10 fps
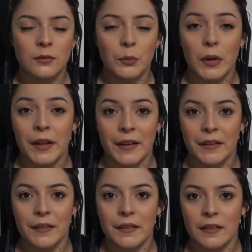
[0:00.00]
But like,
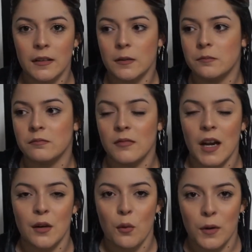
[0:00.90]

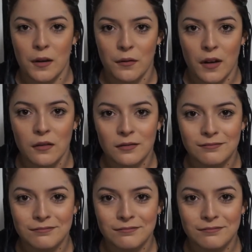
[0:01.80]
I know what I felt.